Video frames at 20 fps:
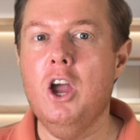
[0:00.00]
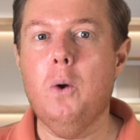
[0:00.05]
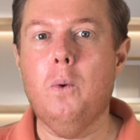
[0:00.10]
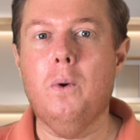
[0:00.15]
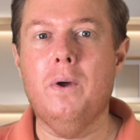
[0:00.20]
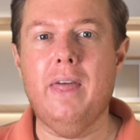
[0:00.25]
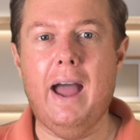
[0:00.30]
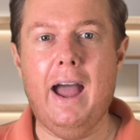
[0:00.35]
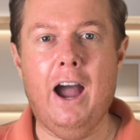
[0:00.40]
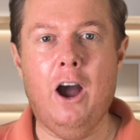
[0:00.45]

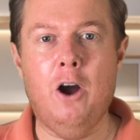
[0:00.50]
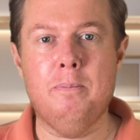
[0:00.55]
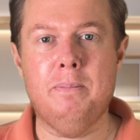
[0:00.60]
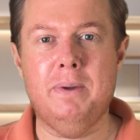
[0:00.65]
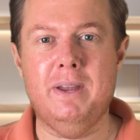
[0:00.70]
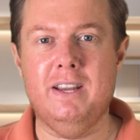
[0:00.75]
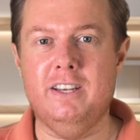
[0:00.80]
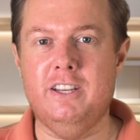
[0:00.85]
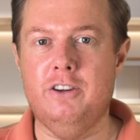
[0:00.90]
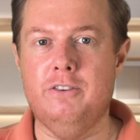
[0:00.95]
without
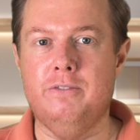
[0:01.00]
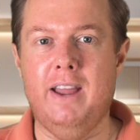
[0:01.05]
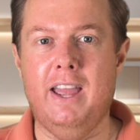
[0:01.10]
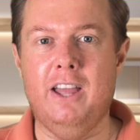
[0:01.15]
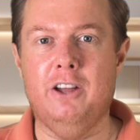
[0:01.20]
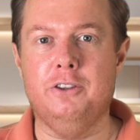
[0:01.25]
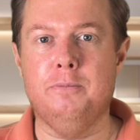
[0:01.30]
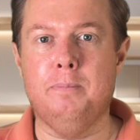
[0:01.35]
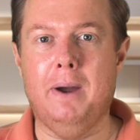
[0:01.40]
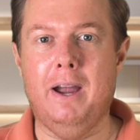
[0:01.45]
being
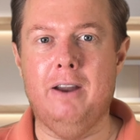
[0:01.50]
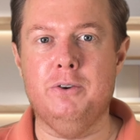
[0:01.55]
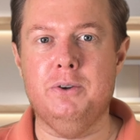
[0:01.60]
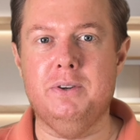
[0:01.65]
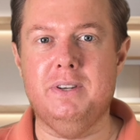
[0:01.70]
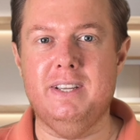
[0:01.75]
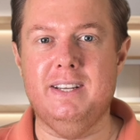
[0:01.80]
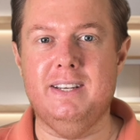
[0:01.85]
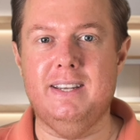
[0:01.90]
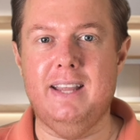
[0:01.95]
derailed by
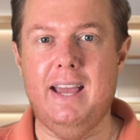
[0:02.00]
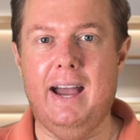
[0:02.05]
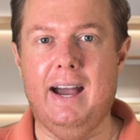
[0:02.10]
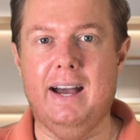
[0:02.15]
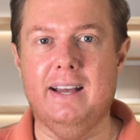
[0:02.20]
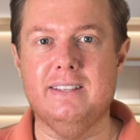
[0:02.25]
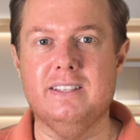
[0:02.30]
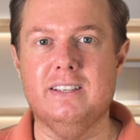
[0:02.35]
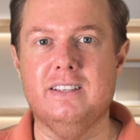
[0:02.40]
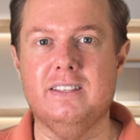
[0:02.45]
routine
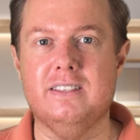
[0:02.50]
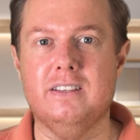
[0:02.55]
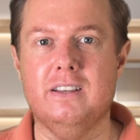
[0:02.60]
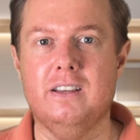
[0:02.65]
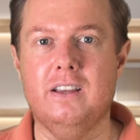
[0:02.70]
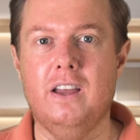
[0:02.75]
tasks.